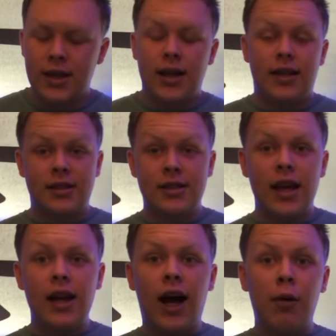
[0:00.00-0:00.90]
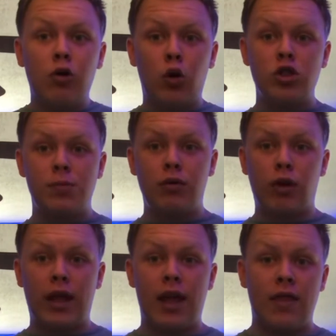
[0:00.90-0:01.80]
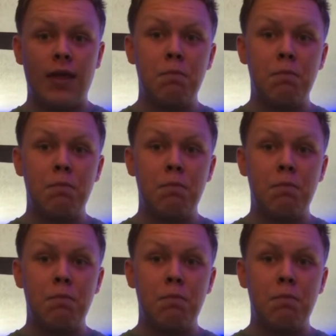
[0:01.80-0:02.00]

Instead, I'm going to be ranking the